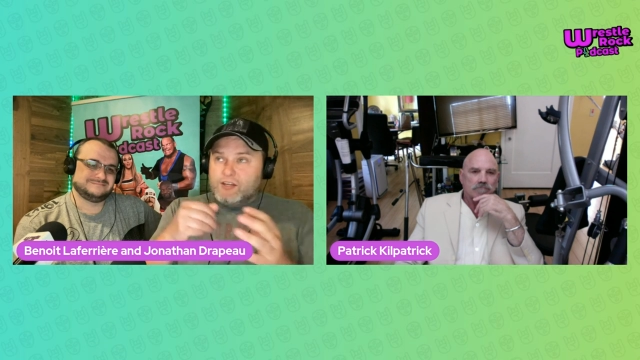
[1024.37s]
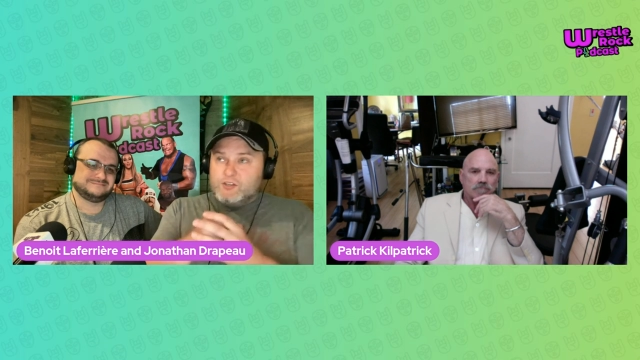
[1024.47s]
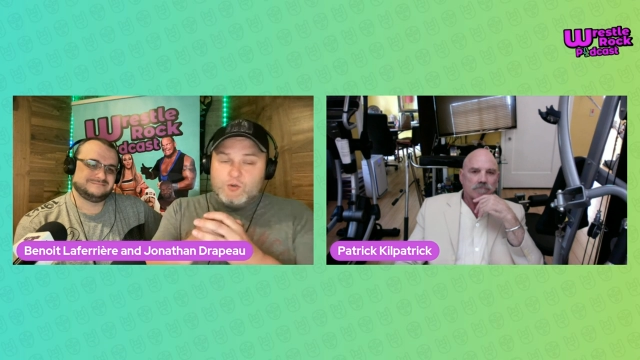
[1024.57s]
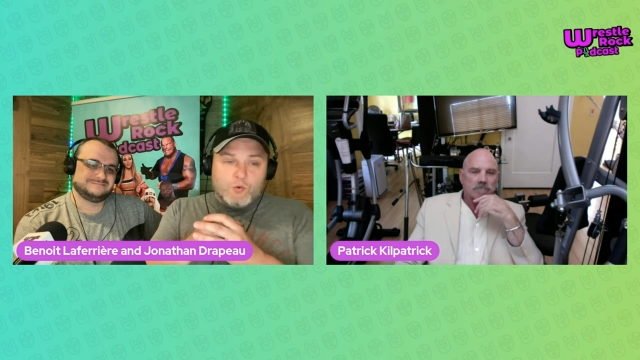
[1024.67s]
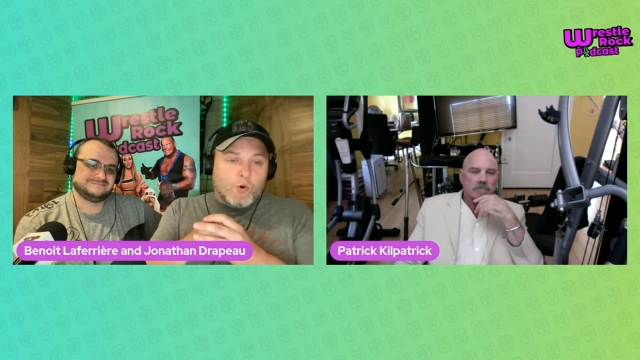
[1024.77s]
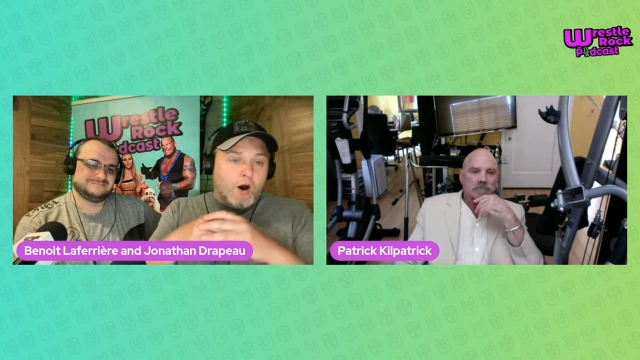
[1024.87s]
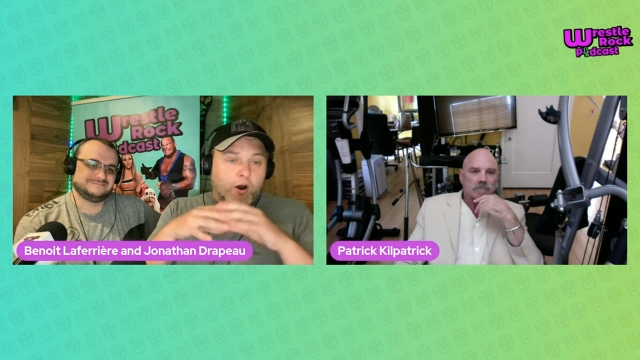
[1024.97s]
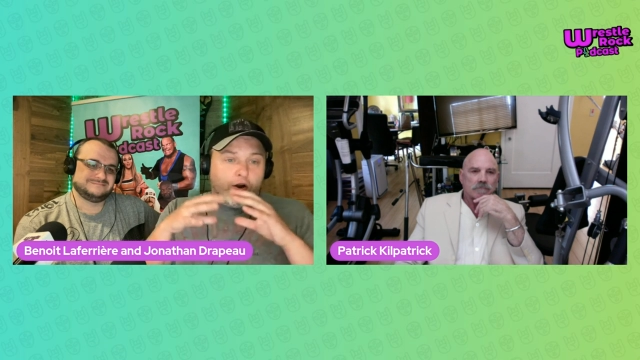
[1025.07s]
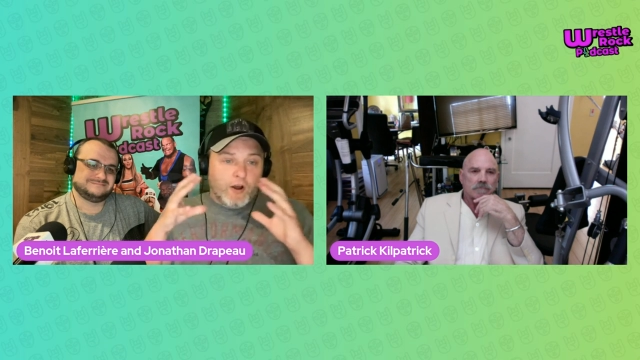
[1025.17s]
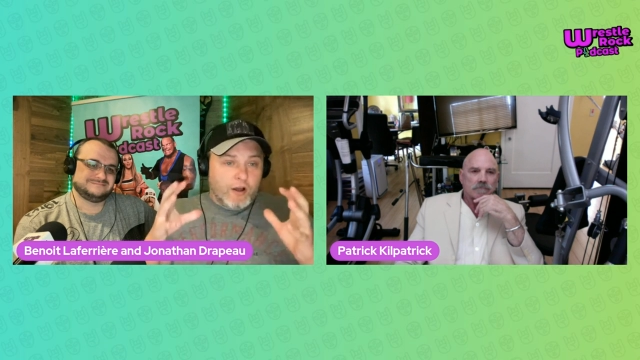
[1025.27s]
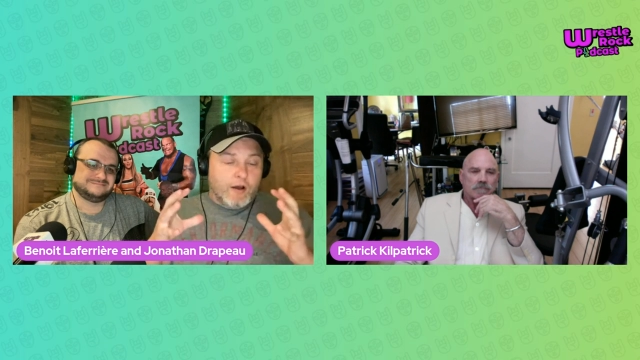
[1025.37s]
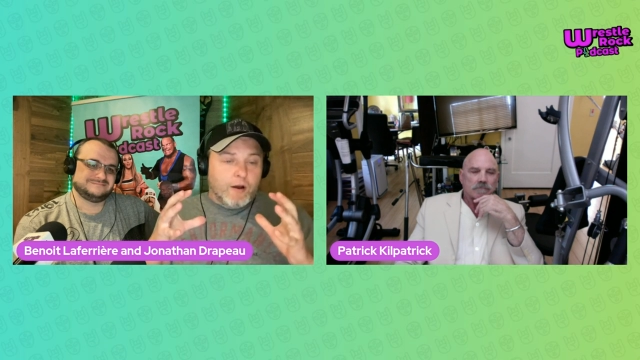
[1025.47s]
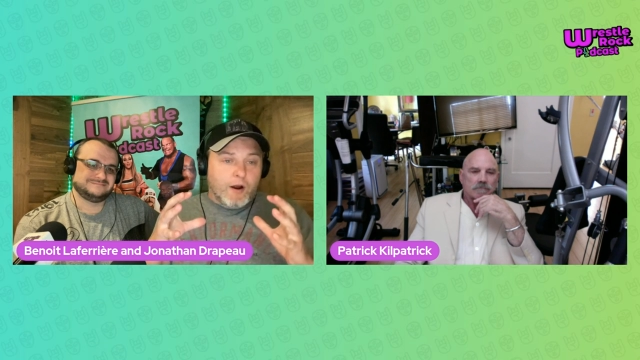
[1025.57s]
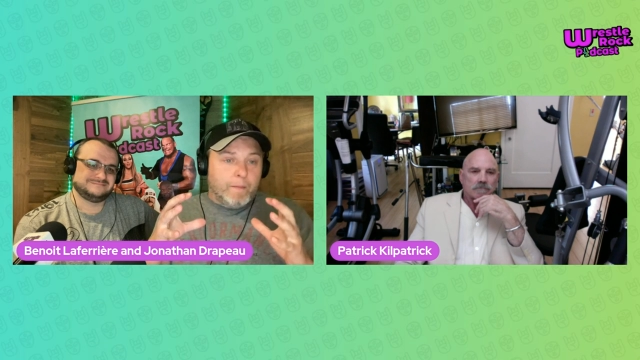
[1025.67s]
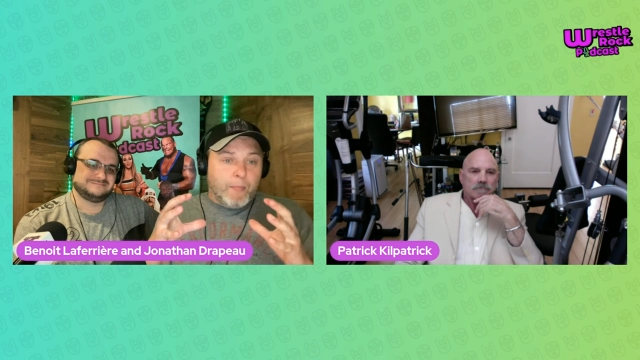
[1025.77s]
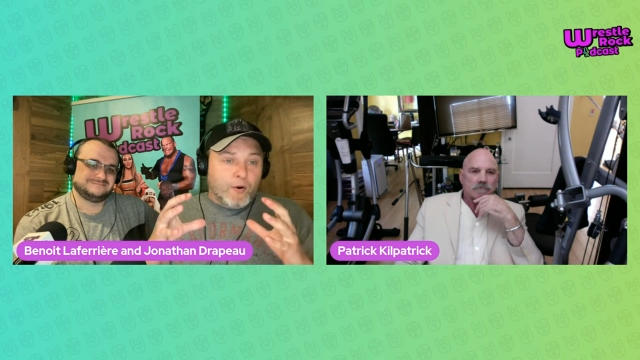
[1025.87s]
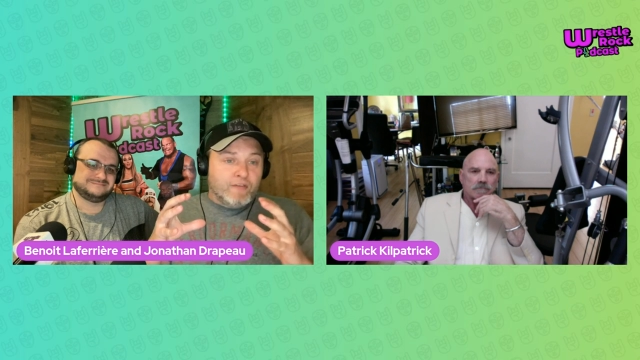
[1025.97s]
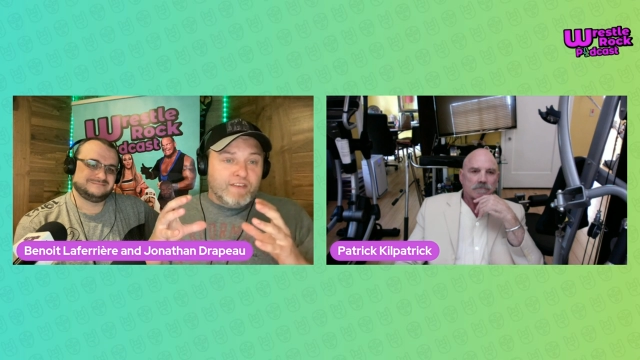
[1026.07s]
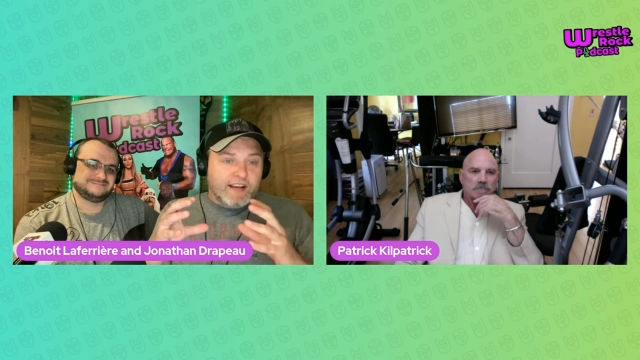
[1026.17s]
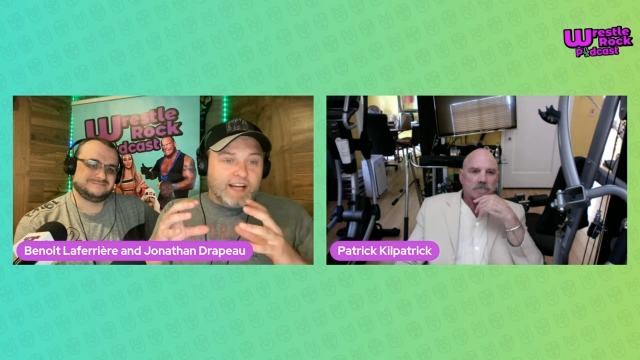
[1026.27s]
Speaker 1: you are a
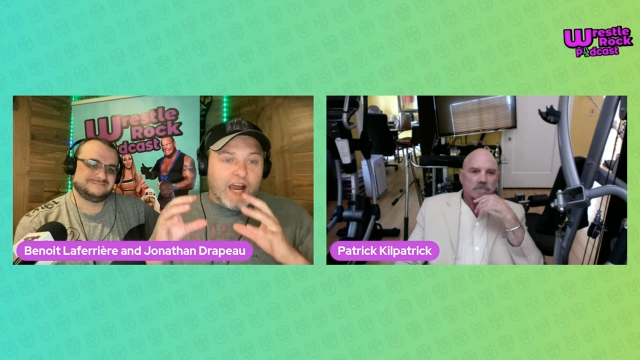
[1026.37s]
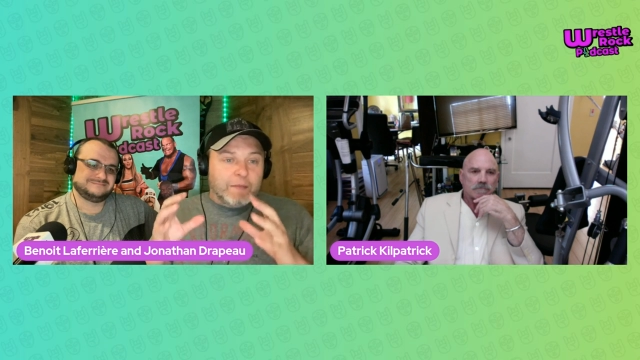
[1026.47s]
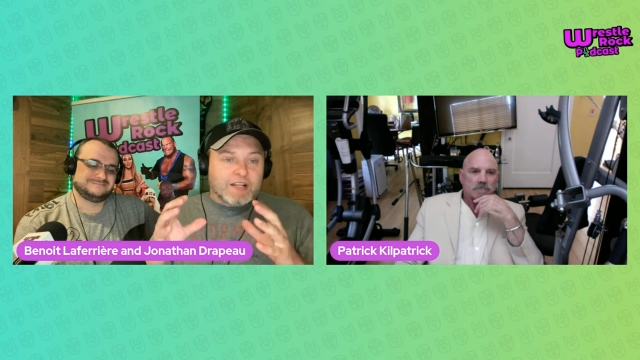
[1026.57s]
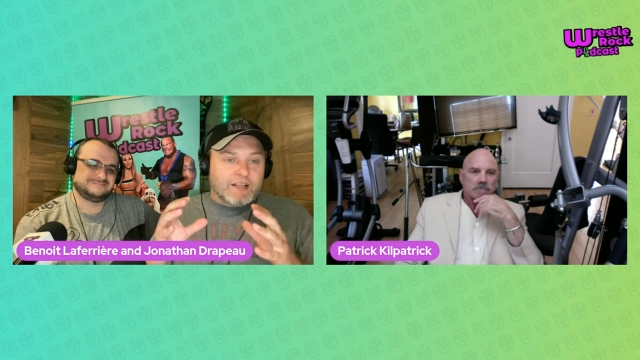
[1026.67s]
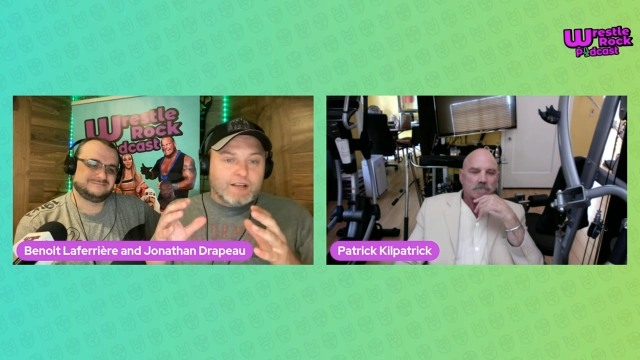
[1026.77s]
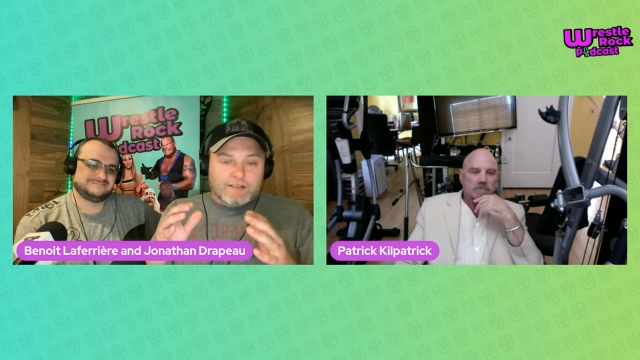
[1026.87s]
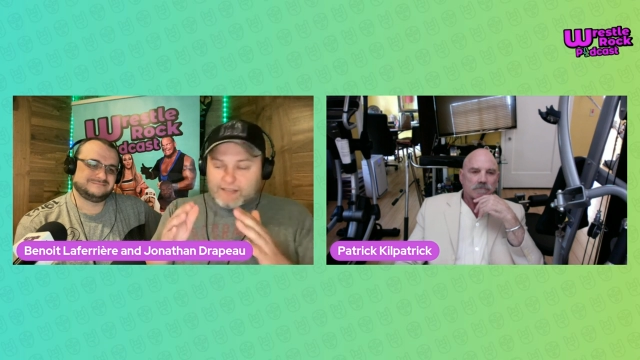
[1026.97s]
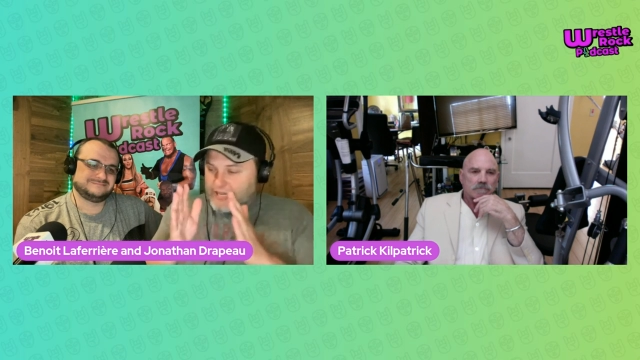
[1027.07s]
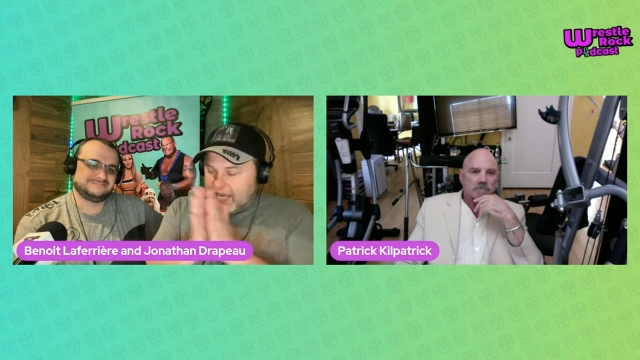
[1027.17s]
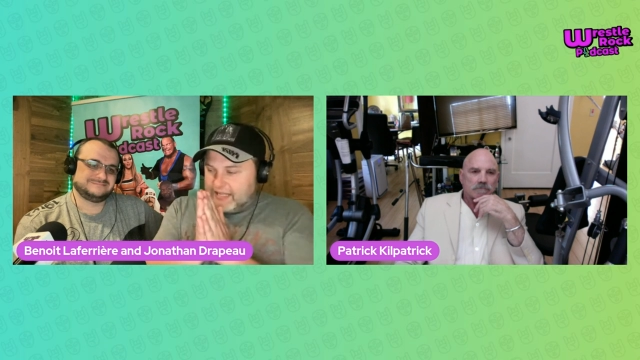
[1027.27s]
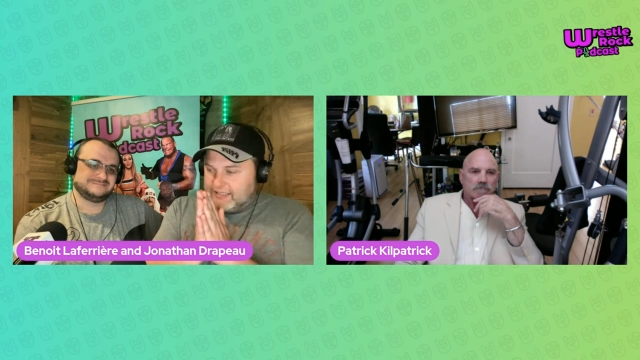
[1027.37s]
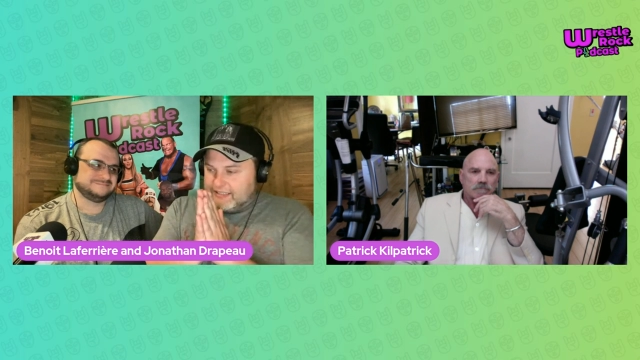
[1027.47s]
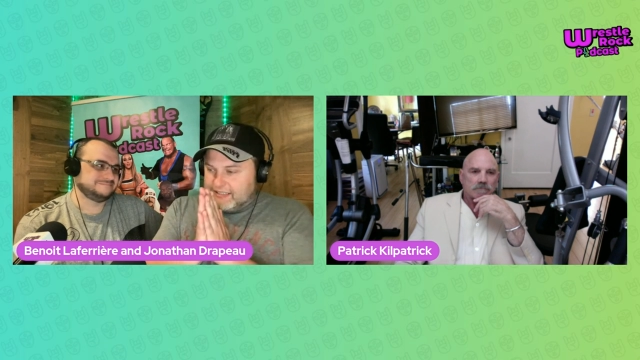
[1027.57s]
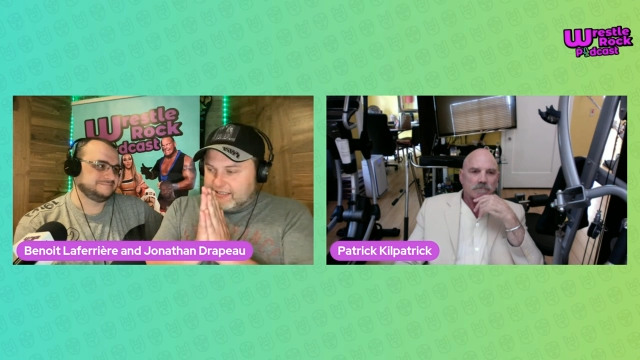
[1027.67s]
perfect chameleon. And